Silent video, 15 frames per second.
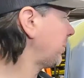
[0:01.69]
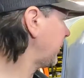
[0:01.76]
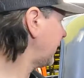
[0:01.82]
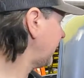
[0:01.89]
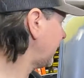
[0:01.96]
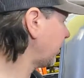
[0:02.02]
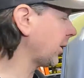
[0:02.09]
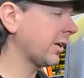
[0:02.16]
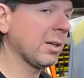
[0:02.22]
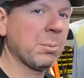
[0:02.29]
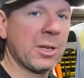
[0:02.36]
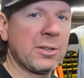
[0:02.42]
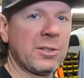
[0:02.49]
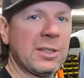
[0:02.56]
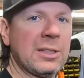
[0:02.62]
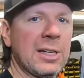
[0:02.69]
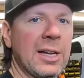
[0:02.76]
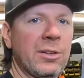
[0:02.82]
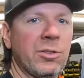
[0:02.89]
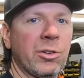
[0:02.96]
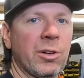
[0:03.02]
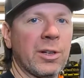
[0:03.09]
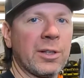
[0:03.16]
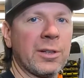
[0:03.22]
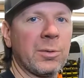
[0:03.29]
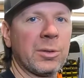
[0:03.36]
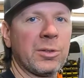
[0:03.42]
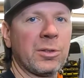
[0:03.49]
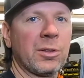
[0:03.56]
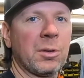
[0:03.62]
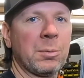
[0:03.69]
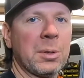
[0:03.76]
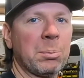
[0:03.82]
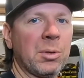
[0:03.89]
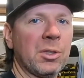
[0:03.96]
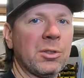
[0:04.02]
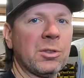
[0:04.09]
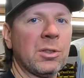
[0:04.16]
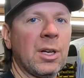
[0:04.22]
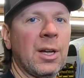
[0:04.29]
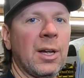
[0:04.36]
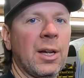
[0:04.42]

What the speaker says: I'm in here working on my C10 truck, which is going to be blue,